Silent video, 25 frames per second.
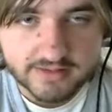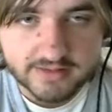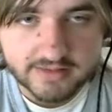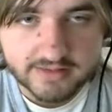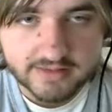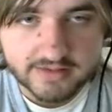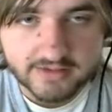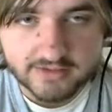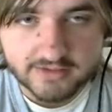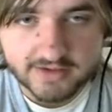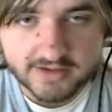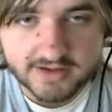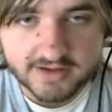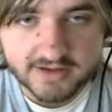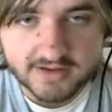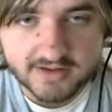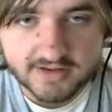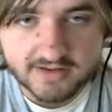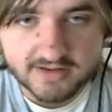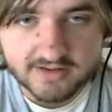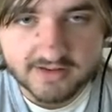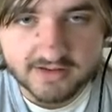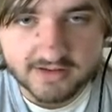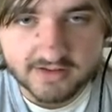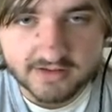There
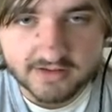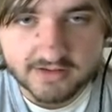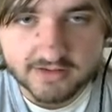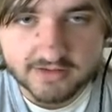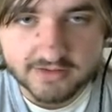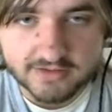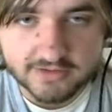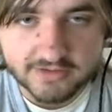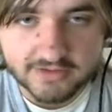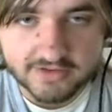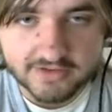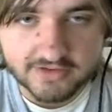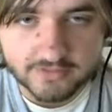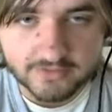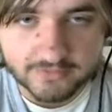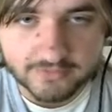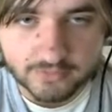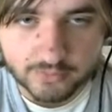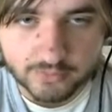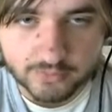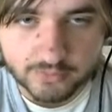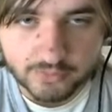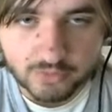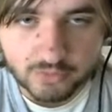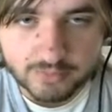is another
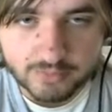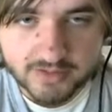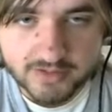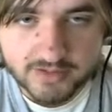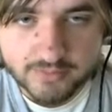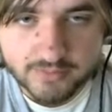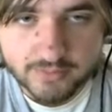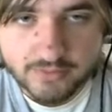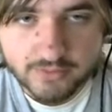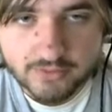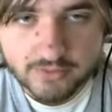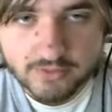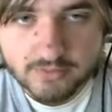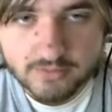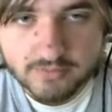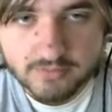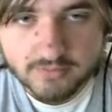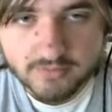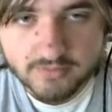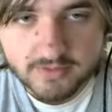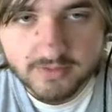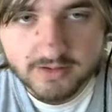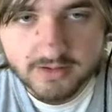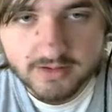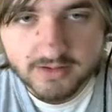Silver Rupee
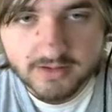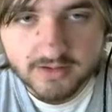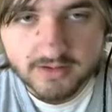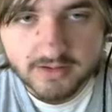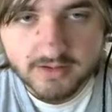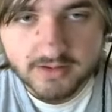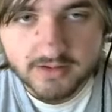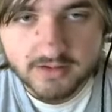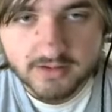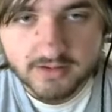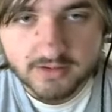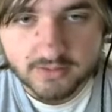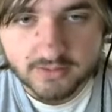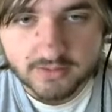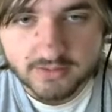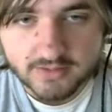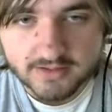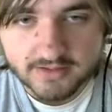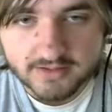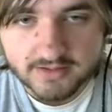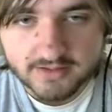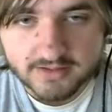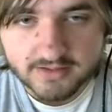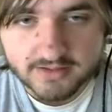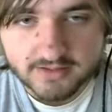room,
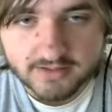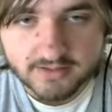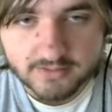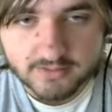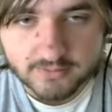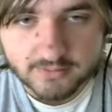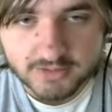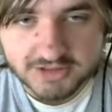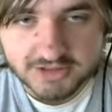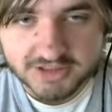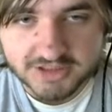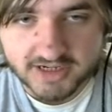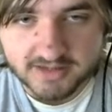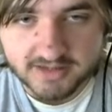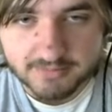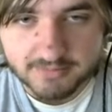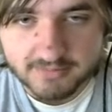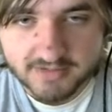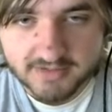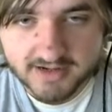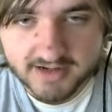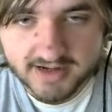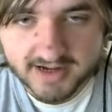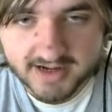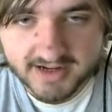which I
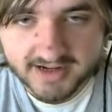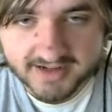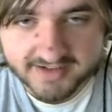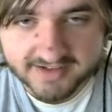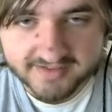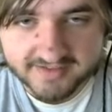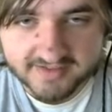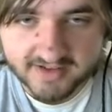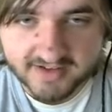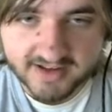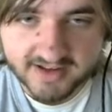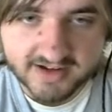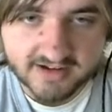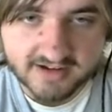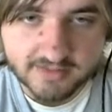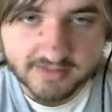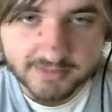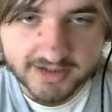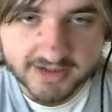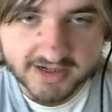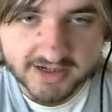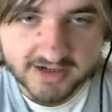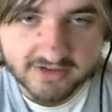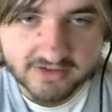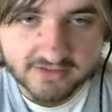am not excited
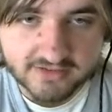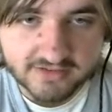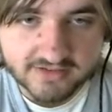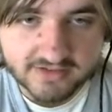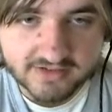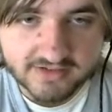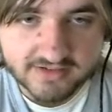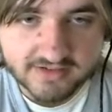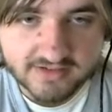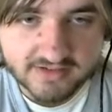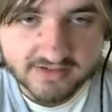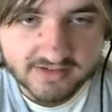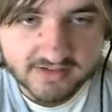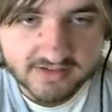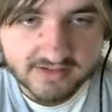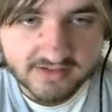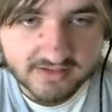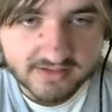about. So